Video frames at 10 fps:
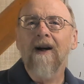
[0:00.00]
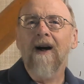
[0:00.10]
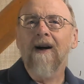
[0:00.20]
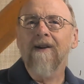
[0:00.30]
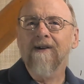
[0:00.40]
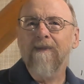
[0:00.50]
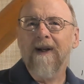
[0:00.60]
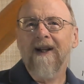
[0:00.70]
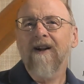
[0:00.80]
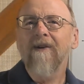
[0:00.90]
there's been
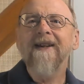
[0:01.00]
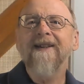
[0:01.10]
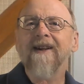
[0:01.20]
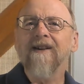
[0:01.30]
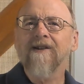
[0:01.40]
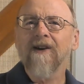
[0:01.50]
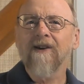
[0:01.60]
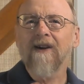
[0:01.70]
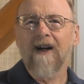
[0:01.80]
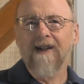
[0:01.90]
an increasing
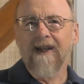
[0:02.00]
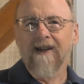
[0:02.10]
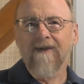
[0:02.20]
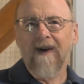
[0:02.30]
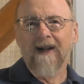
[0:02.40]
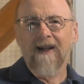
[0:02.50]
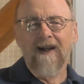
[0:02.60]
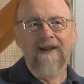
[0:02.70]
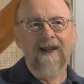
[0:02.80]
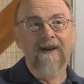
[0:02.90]
concern on the
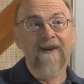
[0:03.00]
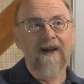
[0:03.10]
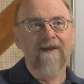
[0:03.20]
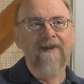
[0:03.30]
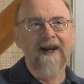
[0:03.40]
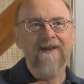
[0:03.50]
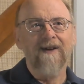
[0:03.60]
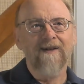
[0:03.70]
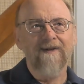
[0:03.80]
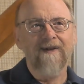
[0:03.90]
effect
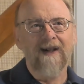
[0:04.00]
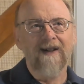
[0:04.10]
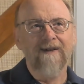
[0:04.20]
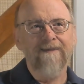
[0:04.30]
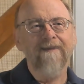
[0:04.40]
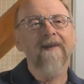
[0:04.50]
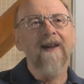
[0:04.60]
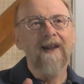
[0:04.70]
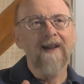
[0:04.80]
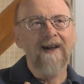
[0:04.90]
of
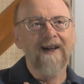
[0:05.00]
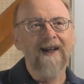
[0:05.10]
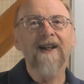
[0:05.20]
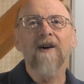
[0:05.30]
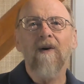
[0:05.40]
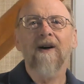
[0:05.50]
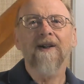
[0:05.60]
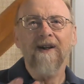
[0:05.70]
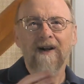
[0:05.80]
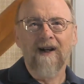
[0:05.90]

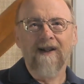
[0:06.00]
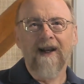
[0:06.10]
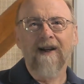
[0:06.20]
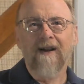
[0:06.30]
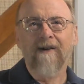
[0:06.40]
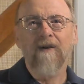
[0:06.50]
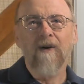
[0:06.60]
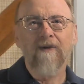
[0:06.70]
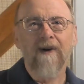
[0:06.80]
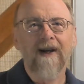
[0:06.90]
inequality on economic
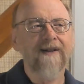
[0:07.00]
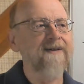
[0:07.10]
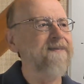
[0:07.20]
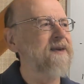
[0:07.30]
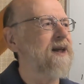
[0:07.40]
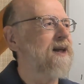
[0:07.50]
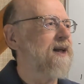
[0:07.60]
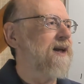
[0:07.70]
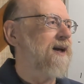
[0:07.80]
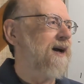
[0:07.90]
growth rates.
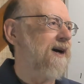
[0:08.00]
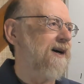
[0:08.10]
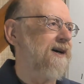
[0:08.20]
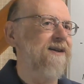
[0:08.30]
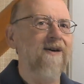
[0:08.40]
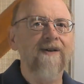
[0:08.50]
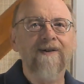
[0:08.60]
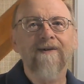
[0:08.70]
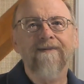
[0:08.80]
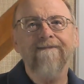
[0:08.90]
And those
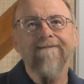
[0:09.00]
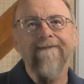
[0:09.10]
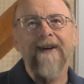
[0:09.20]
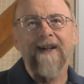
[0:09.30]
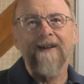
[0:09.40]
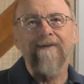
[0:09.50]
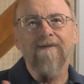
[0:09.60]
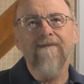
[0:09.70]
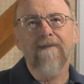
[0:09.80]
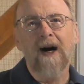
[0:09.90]

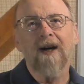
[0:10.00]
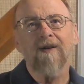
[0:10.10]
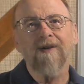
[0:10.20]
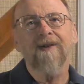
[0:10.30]
models